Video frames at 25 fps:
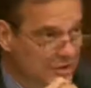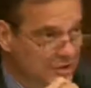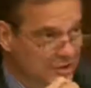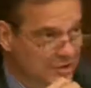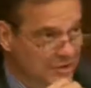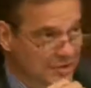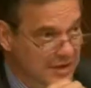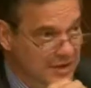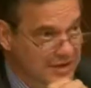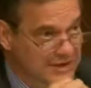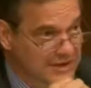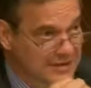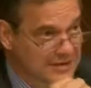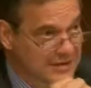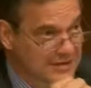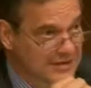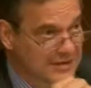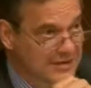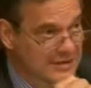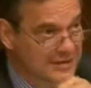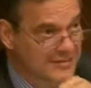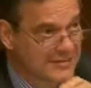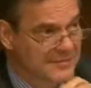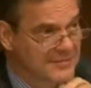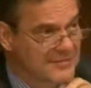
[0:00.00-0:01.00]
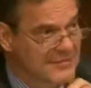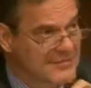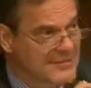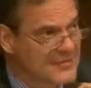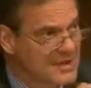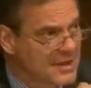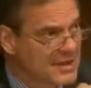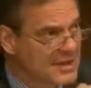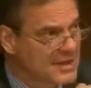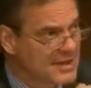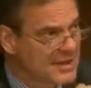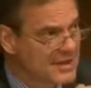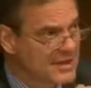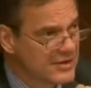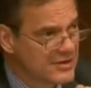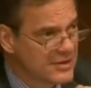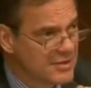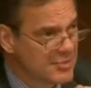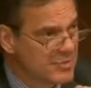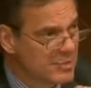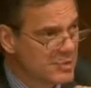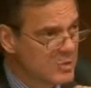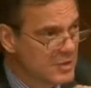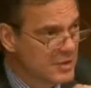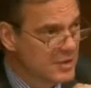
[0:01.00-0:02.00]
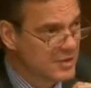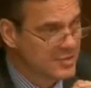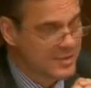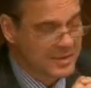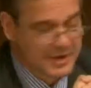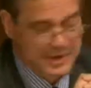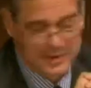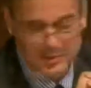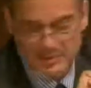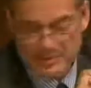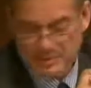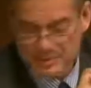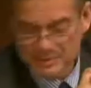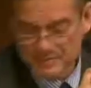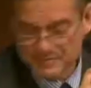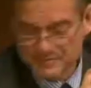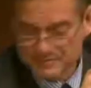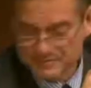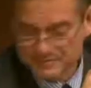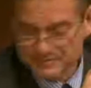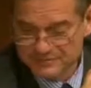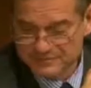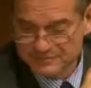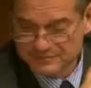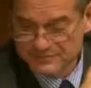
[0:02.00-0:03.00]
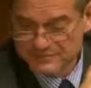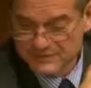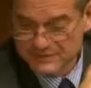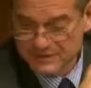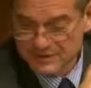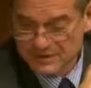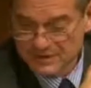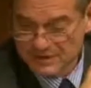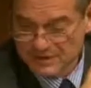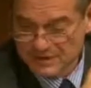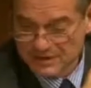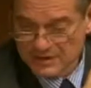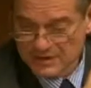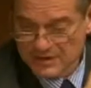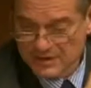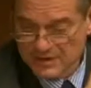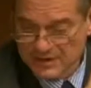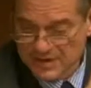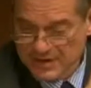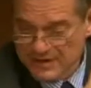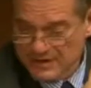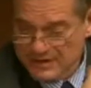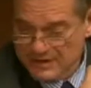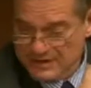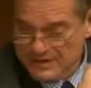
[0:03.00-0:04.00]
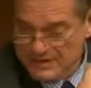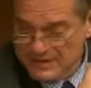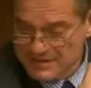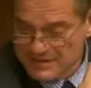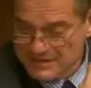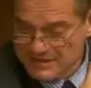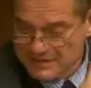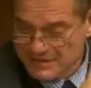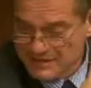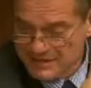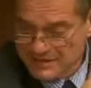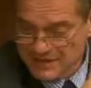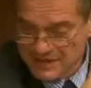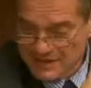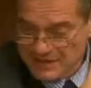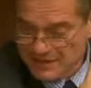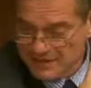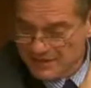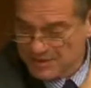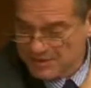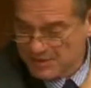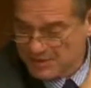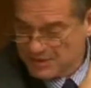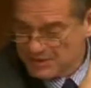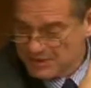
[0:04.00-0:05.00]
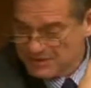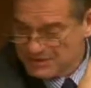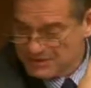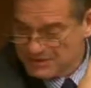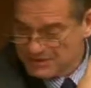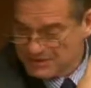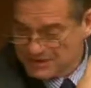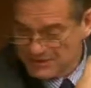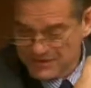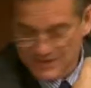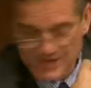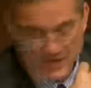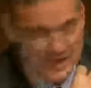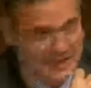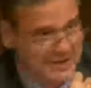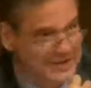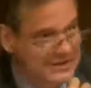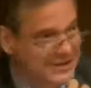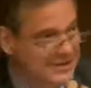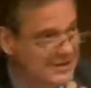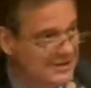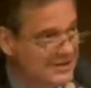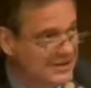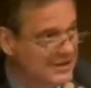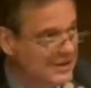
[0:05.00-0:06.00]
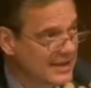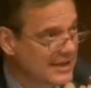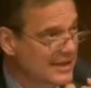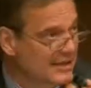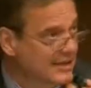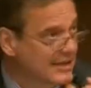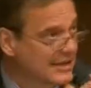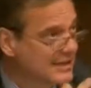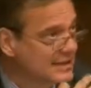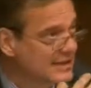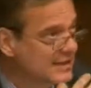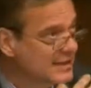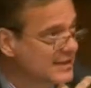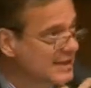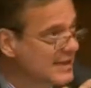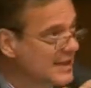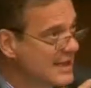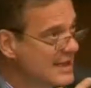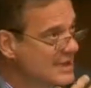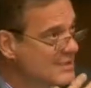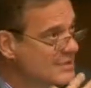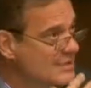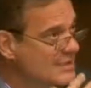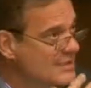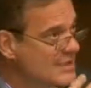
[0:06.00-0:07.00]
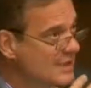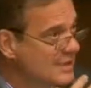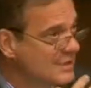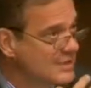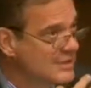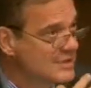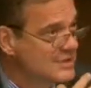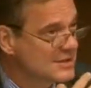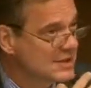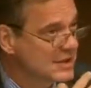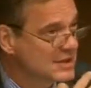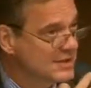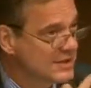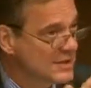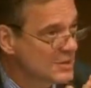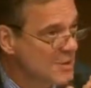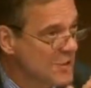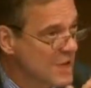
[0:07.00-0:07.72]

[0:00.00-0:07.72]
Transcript: the crisis is a pool paper, 1968, 69. I think it helps understanding